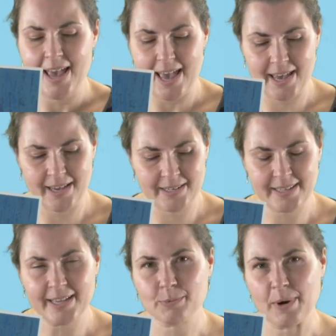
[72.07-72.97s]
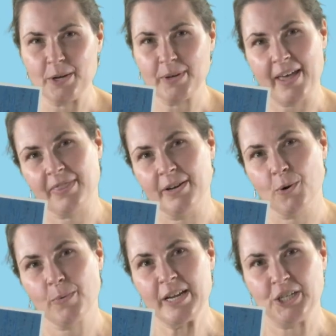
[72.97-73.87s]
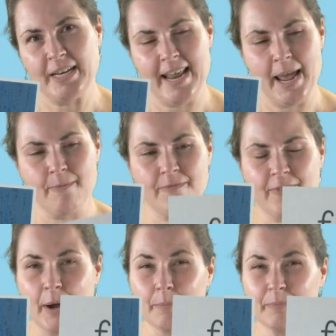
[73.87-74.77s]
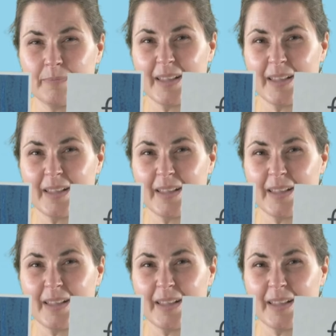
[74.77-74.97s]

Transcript: and that's where you get the Norwegian name from.